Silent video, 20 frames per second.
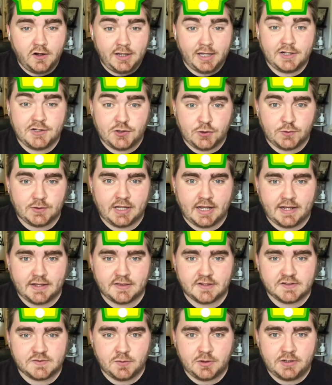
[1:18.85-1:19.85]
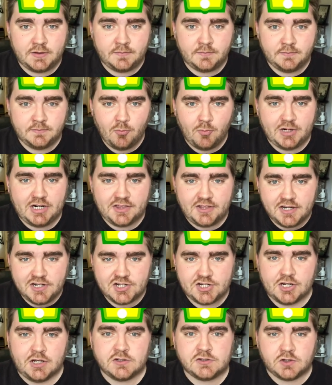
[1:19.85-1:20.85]
I do like this one, but I think
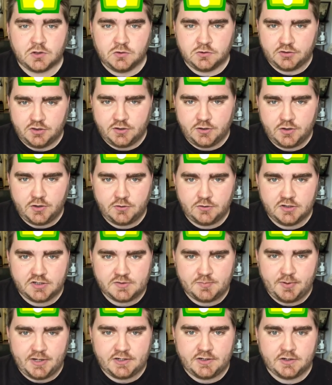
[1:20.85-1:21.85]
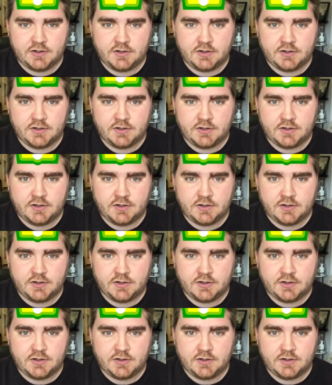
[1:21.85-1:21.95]
Shell's old logo looks better